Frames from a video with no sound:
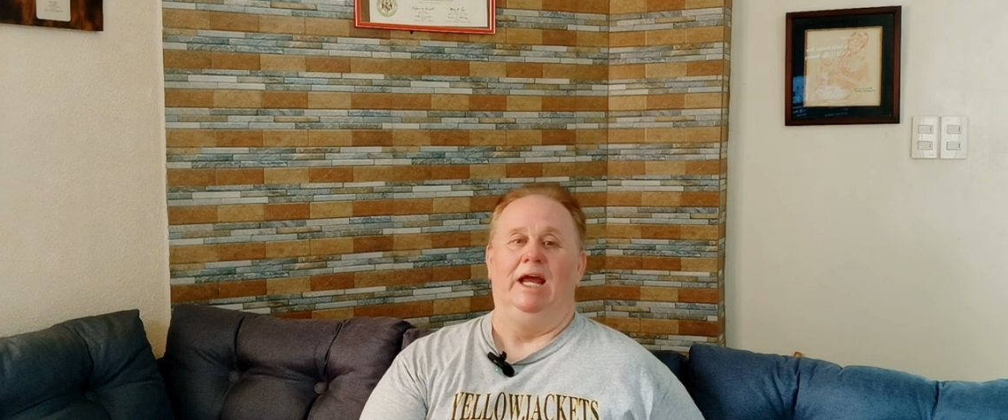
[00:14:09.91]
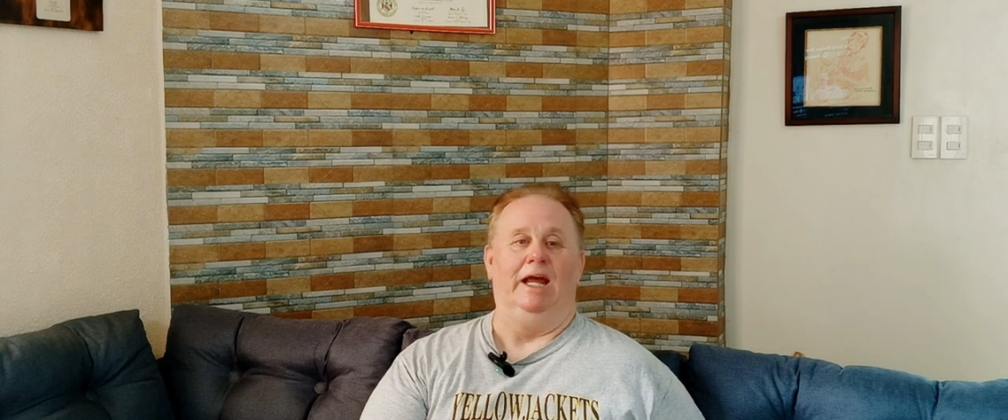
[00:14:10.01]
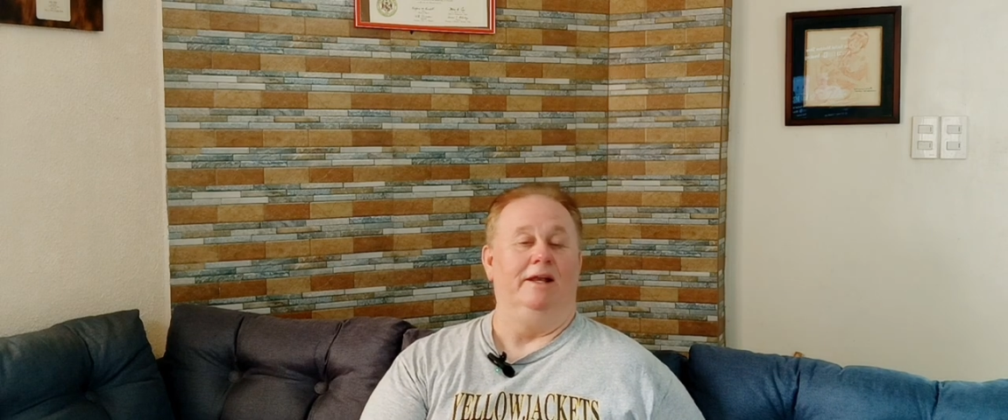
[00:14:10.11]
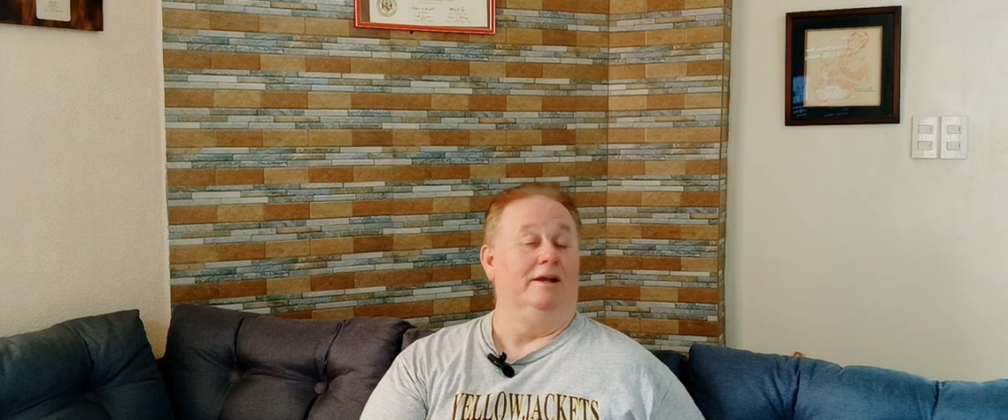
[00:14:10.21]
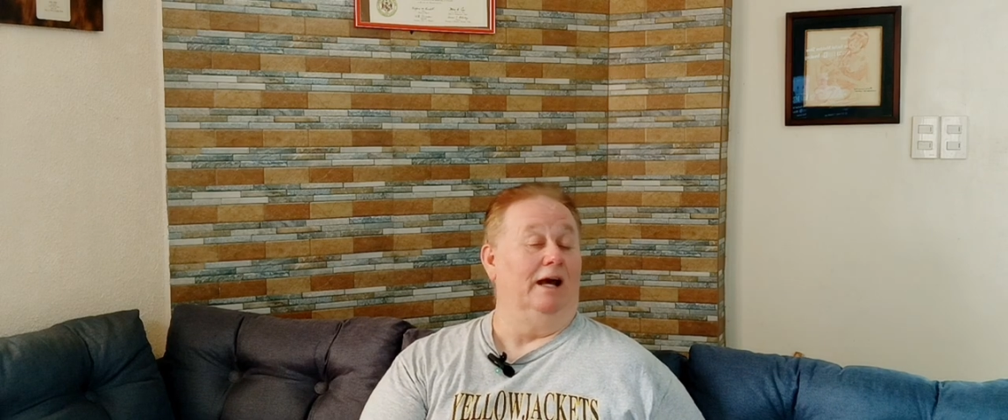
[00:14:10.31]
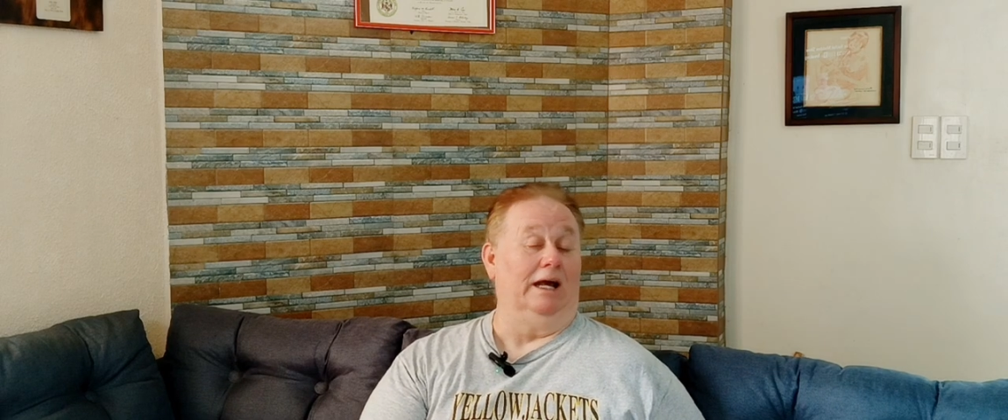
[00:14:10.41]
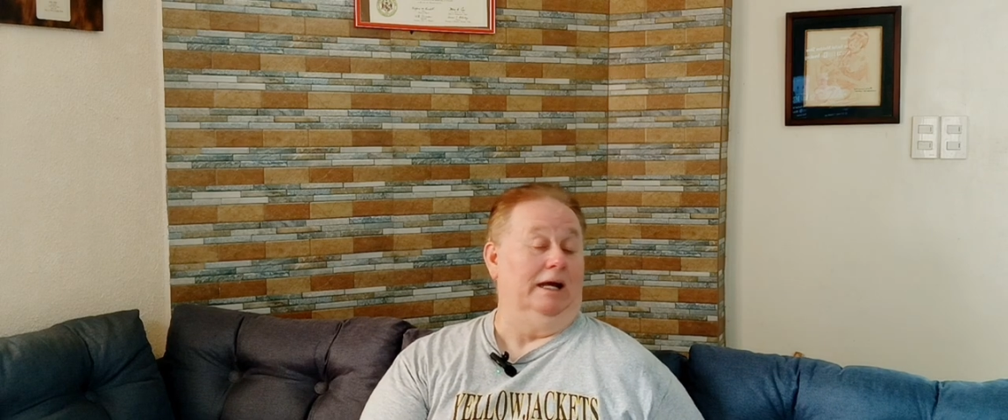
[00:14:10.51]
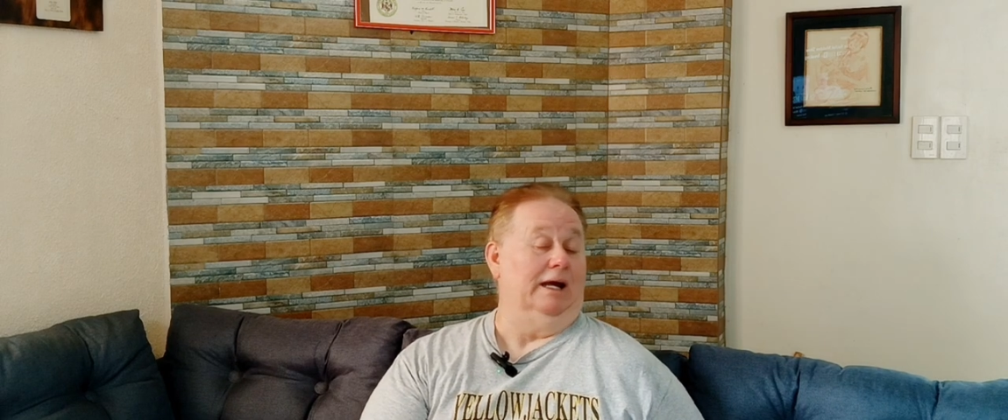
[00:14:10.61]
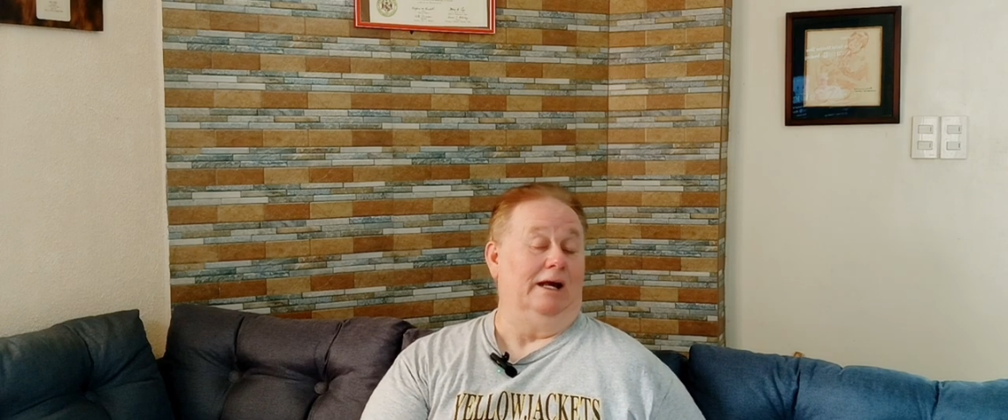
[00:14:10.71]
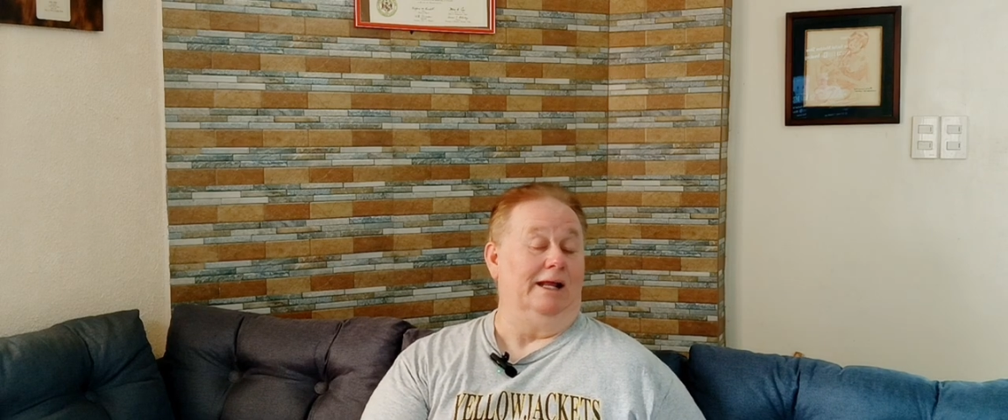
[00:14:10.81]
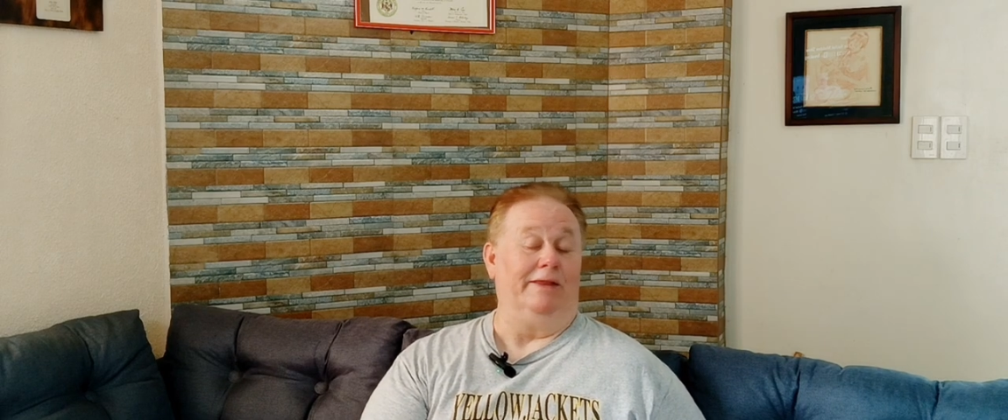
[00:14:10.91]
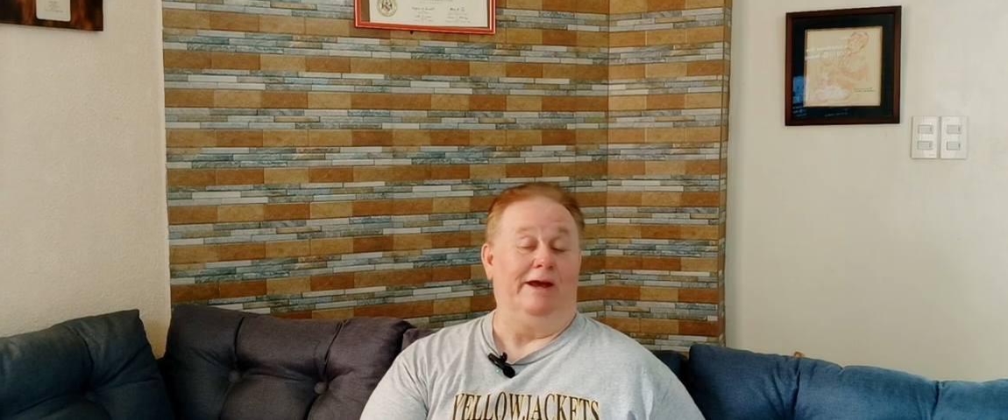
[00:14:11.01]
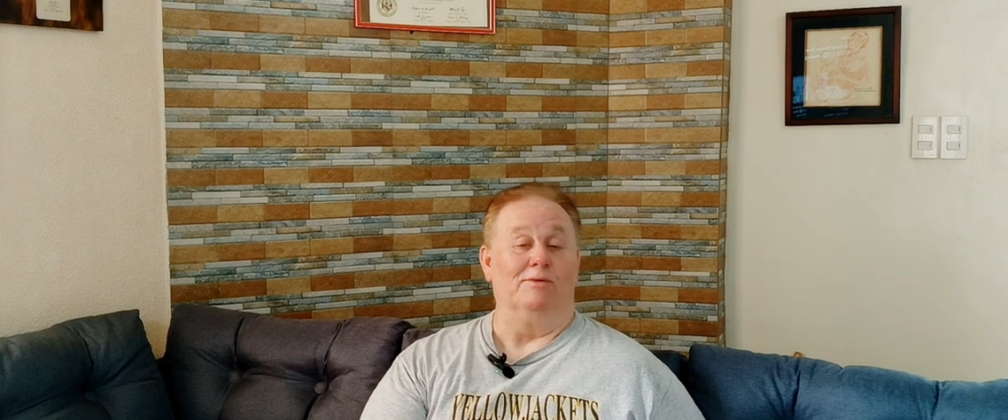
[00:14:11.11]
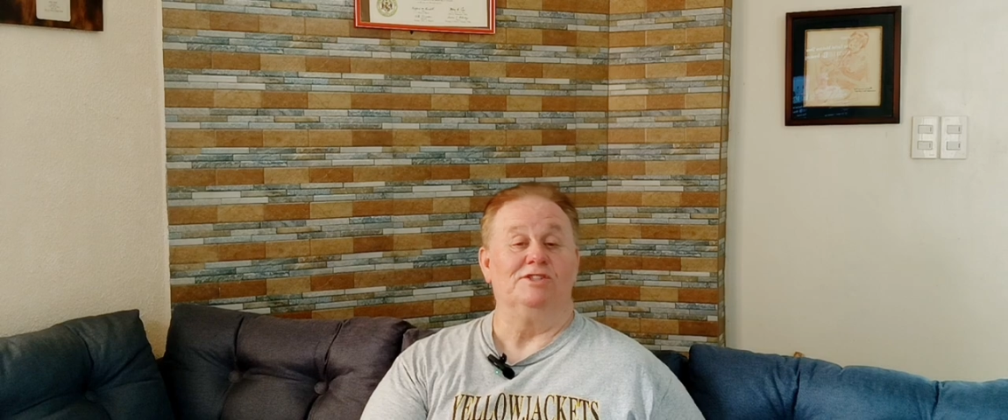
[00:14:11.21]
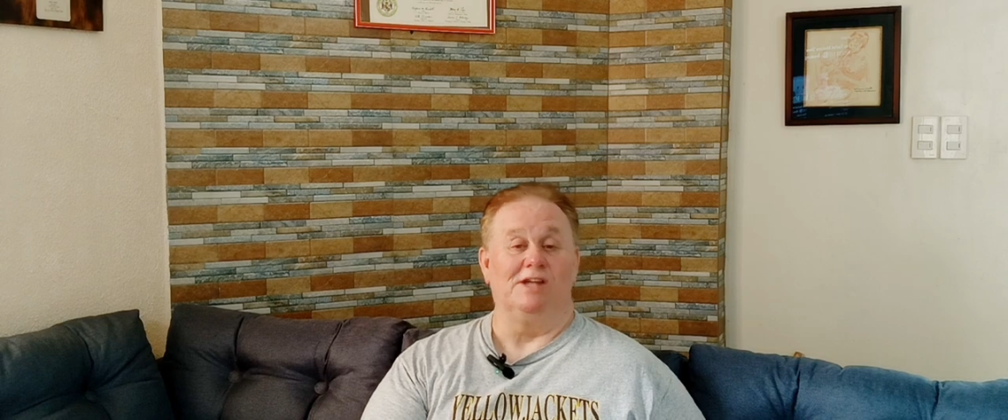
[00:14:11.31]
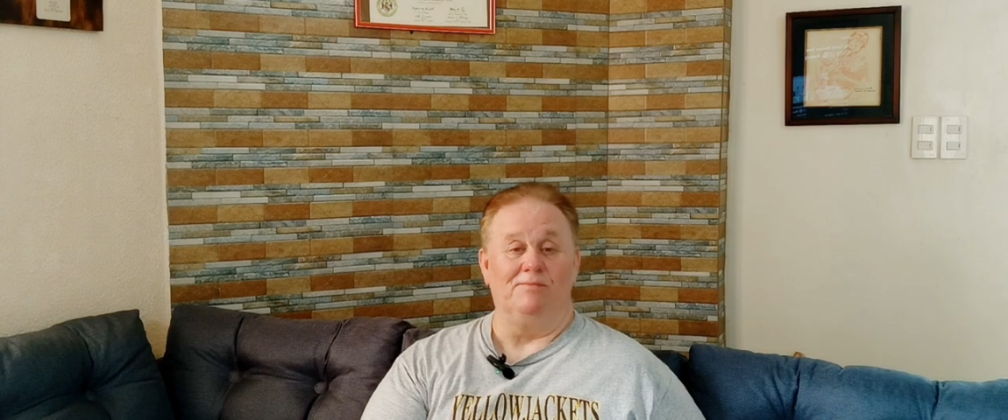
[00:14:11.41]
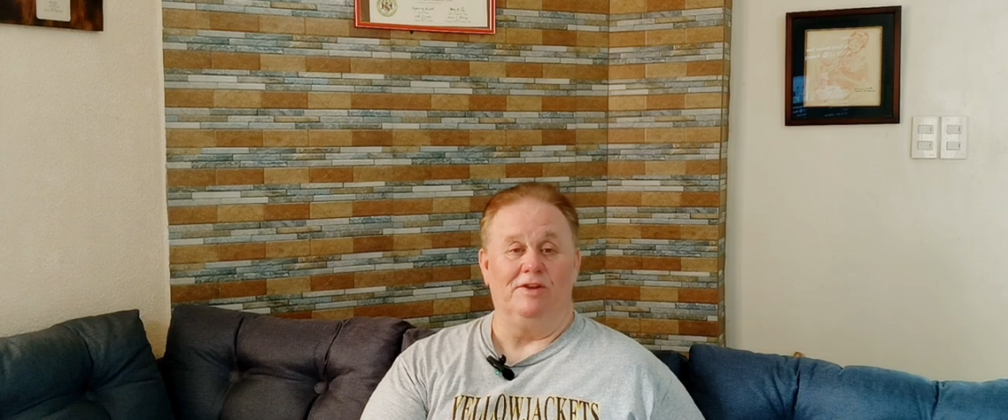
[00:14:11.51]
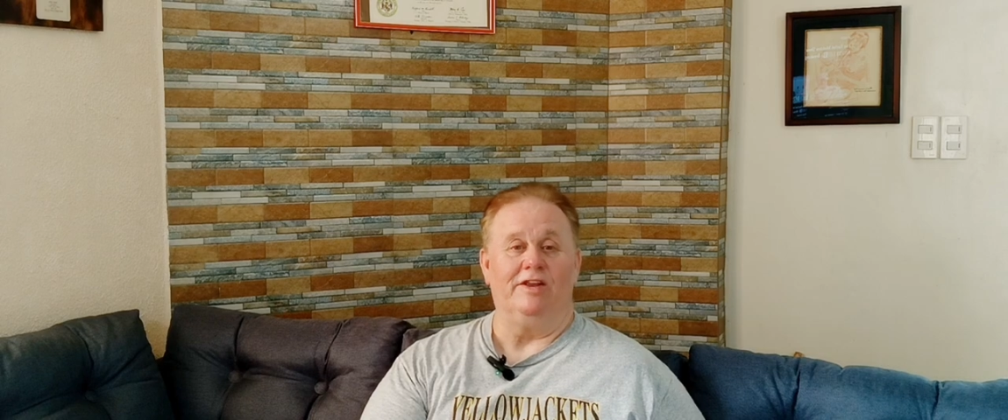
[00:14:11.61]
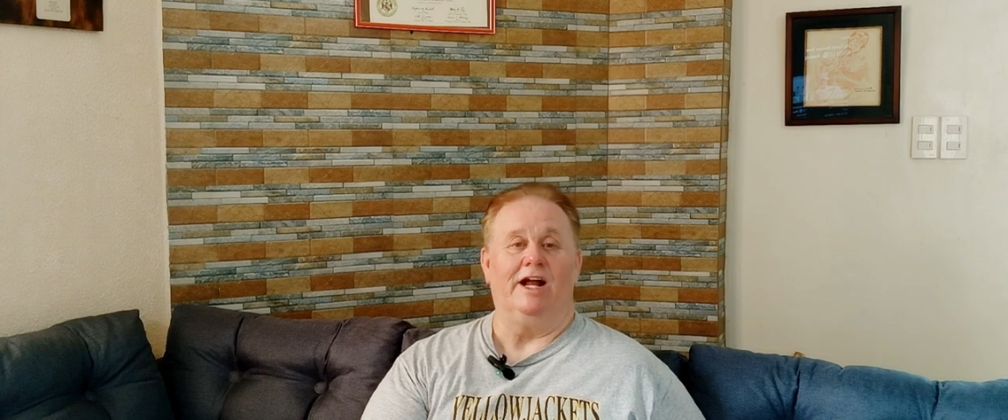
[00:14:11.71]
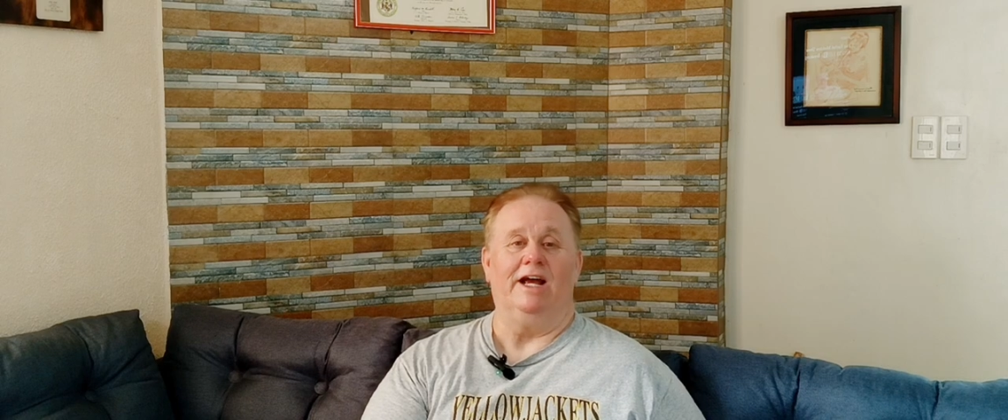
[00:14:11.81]
And that was
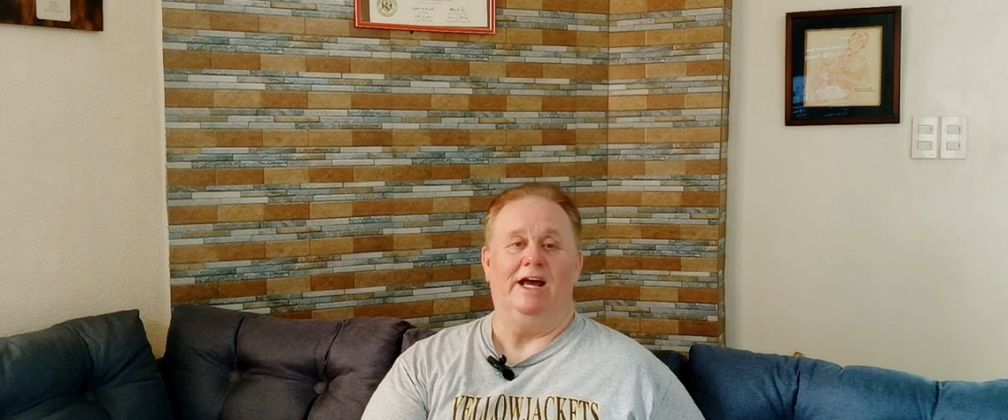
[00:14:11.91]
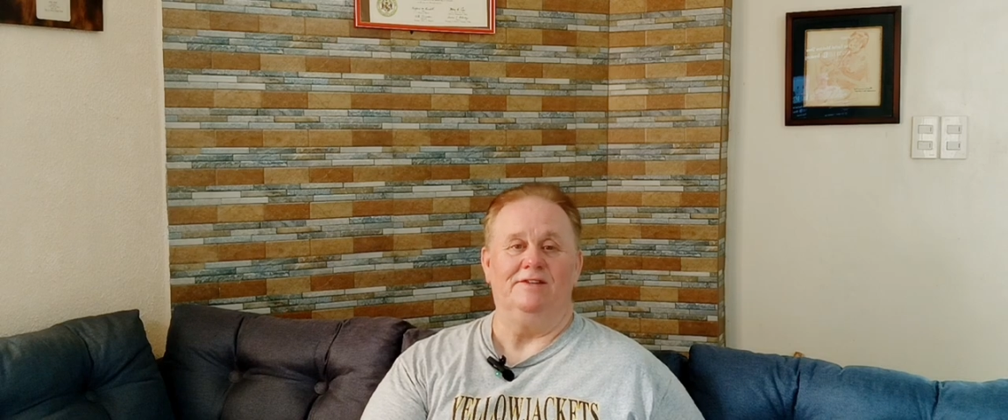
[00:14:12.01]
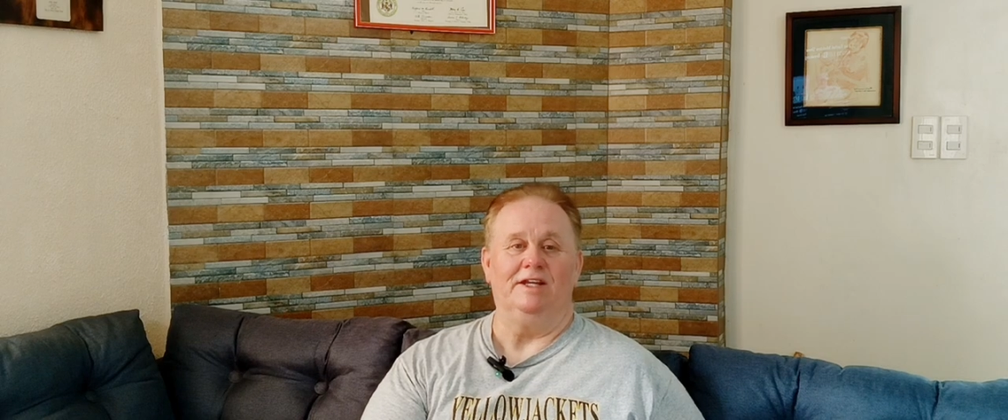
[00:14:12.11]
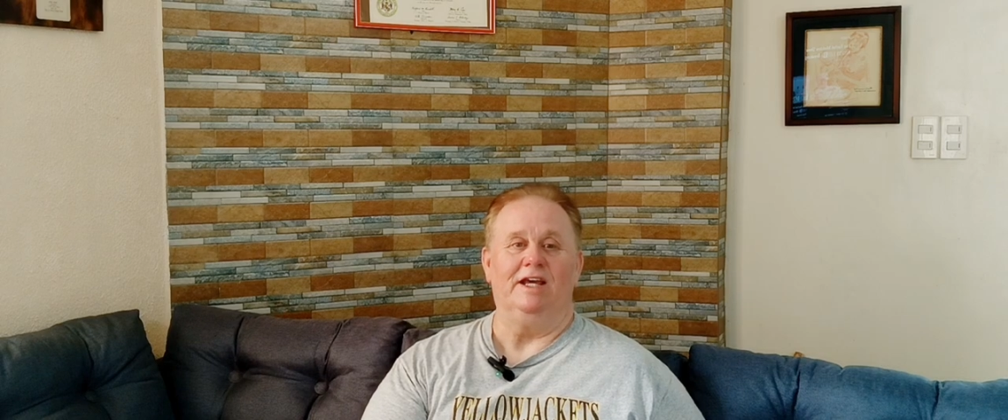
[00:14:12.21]
something that I had